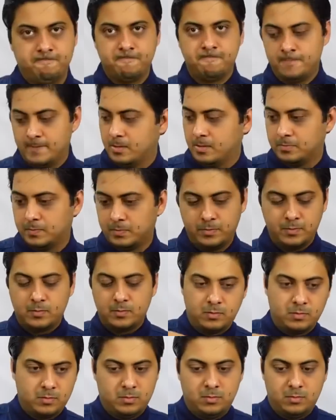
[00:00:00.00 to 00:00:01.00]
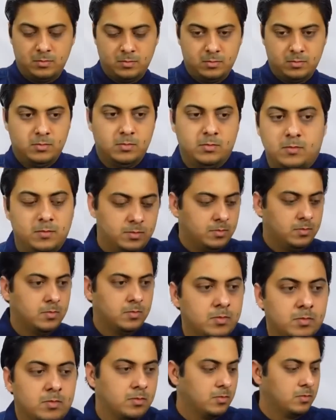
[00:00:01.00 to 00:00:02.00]
guys, today in this
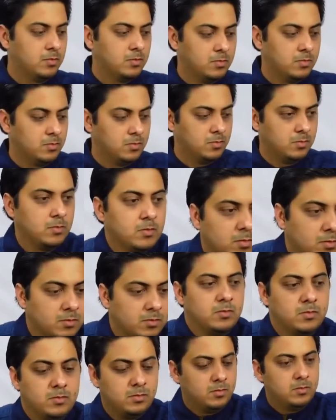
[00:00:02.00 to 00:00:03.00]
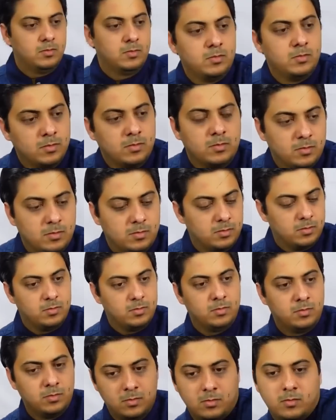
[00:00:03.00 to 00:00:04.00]
video, I'm going to make a
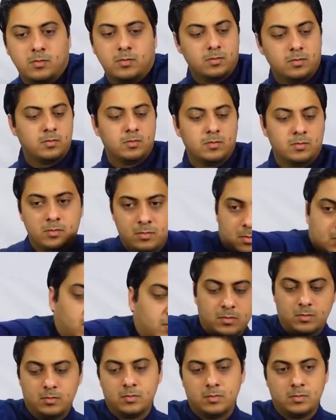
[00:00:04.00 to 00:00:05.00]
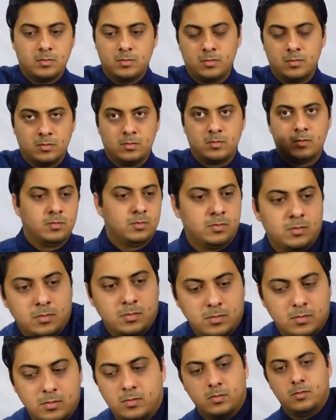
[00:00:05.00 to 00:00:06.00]
super capacitor with a few
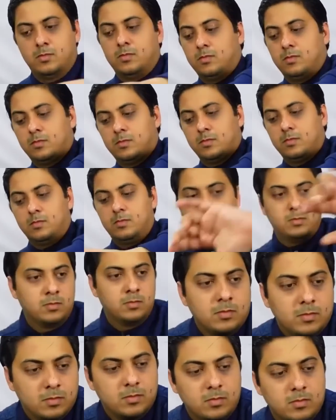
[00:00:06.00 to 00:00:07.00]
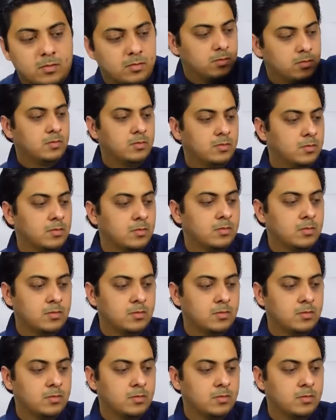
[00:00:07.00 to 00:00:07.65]
of these capacitors.